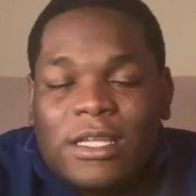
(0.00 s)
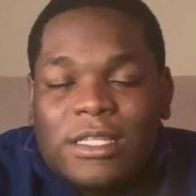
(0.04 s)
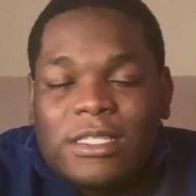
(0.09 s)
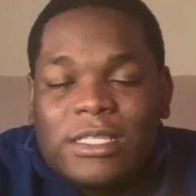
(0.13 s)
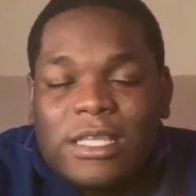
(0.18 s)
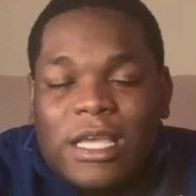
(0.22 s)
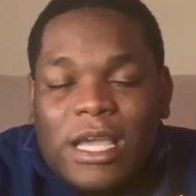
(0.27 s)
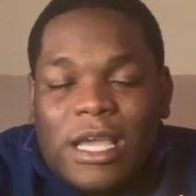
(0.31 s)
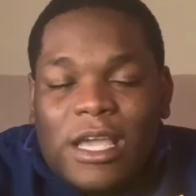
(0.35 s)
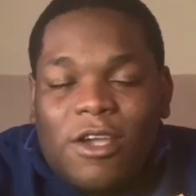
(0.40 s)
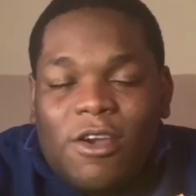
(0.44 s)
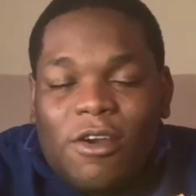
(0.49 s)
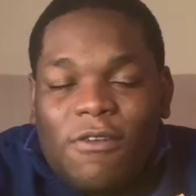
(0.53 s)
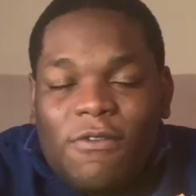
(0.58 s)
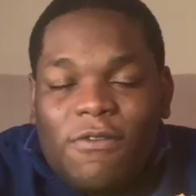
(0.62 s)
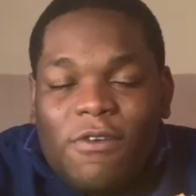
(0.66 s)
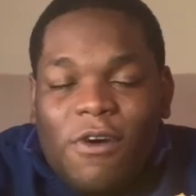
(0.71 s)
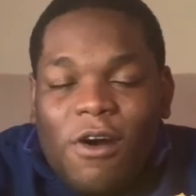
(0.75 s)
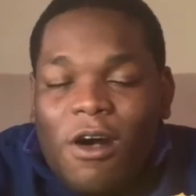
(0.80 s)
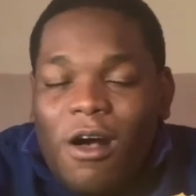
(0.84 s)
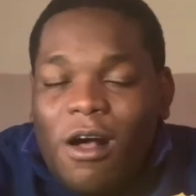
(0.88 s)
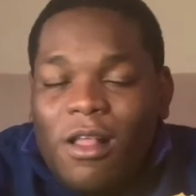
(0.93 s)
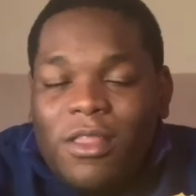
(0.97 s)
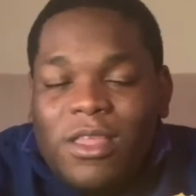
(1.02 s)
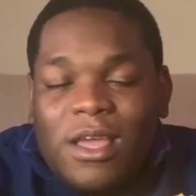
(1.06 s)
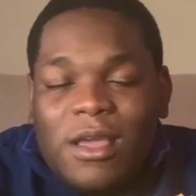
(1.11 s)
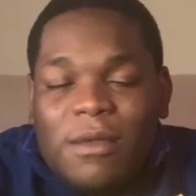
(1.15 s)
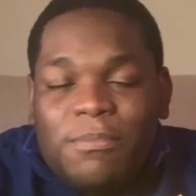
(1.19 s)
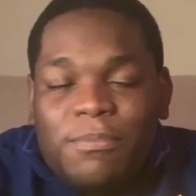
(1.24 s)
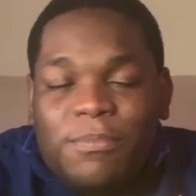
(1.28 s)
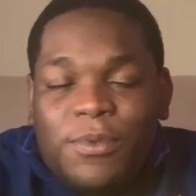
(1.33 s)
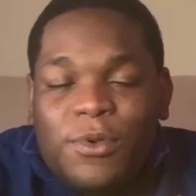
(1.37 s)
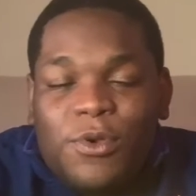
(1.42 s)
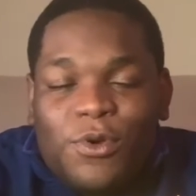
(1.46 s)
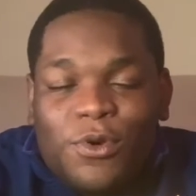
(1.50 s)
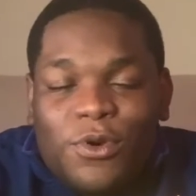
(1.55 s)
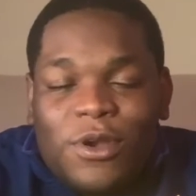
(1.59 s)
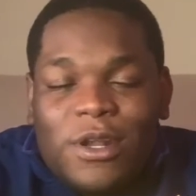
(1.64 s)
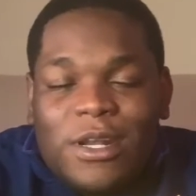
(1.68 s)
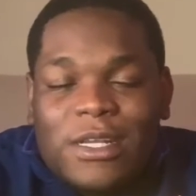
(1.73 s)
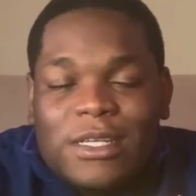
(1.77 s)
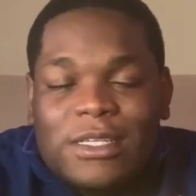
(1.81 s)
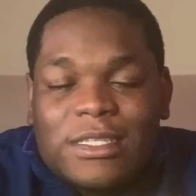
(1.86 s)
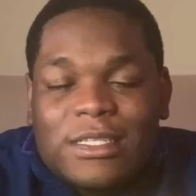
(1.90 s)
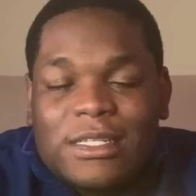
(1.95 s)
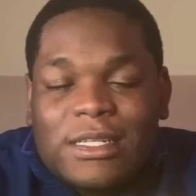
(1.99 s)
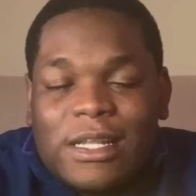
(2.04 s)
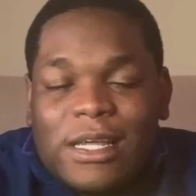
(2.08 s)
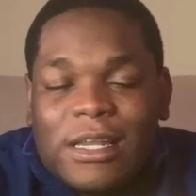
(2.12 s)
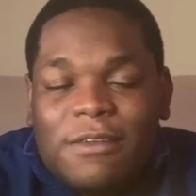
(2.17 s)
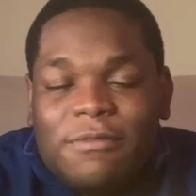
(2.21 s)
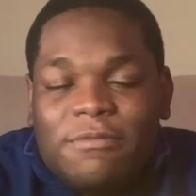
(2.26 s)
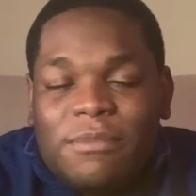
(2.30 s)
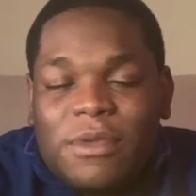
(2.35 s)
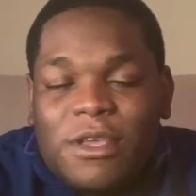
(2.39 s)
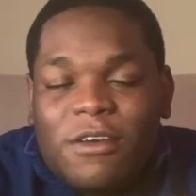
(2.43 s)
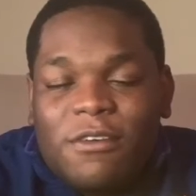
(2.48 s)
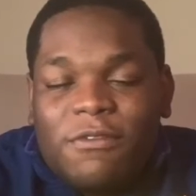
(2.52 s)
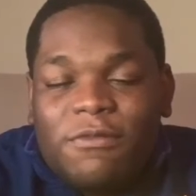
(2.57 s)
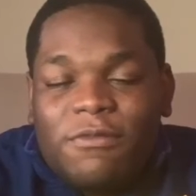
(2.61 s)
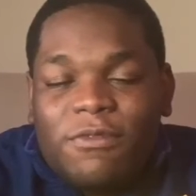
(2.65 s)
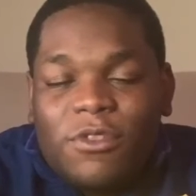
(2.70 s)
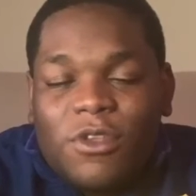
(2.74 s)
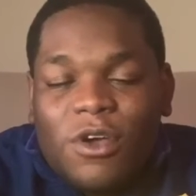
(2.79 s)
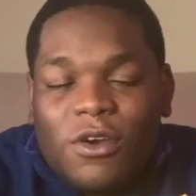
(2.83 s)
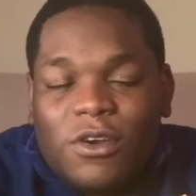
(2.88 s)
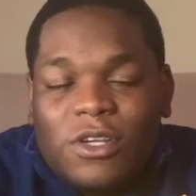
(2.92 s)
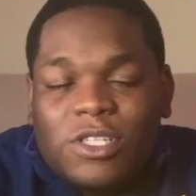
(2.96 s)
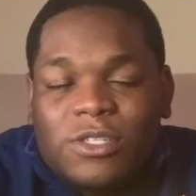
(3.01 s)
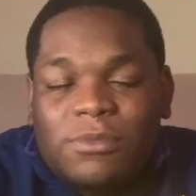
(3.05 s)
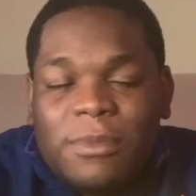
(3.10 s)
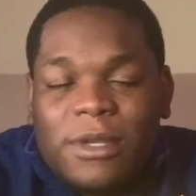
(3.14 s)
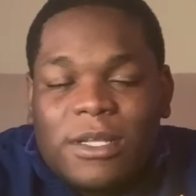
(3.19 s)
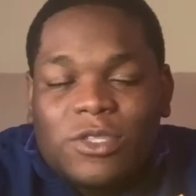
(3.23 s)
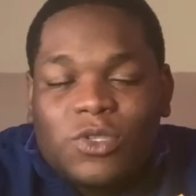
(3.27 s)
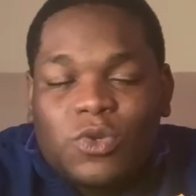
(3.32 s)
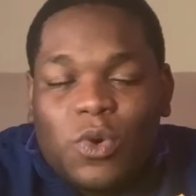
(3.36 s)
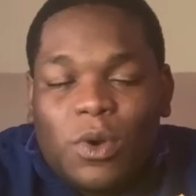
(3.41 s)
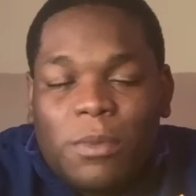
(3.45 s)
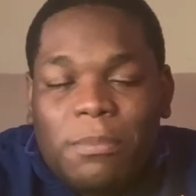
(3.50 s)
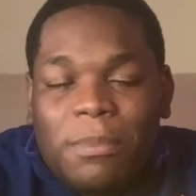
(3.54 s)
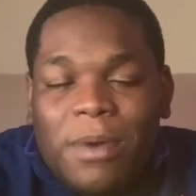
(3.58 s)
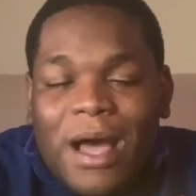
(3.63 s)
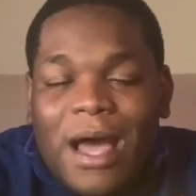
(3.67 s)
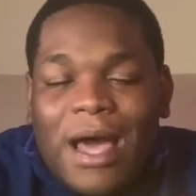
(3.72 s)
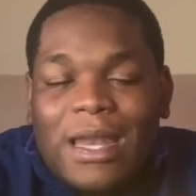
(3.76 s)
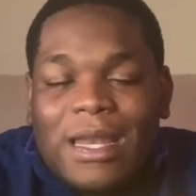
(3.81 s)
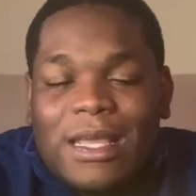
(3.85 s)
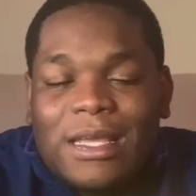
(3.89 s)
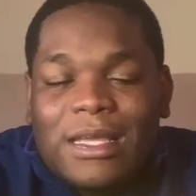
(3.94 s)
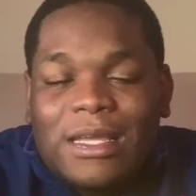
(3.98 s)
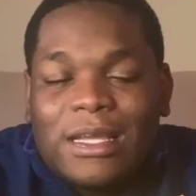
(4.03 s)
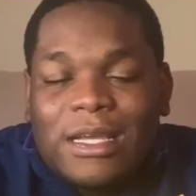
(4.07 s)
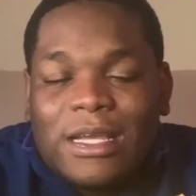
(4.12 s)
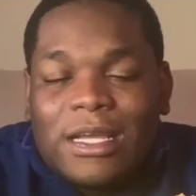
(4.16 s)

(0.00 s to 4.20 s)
Take care of all the impurities. Let it be of nourishment to our body.